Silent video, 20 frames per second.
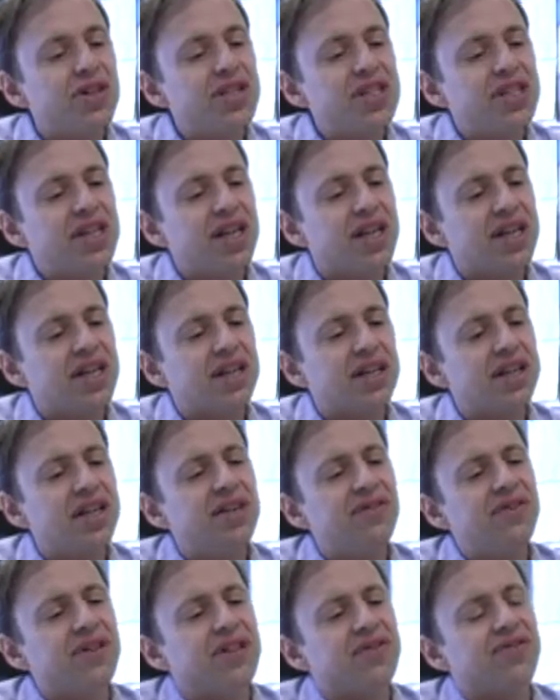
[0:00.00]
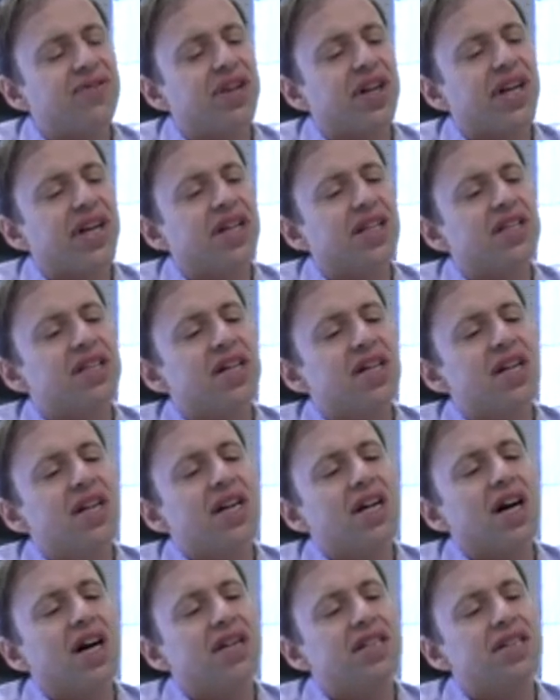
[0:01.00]
see any cleavage planes.
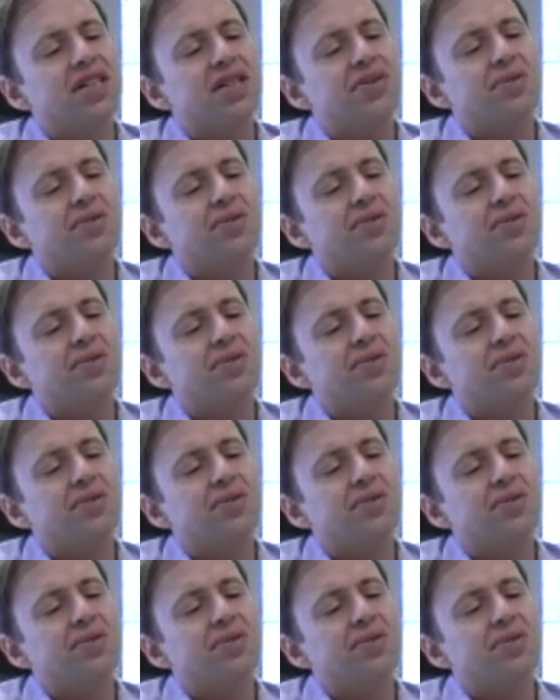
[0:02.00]
I see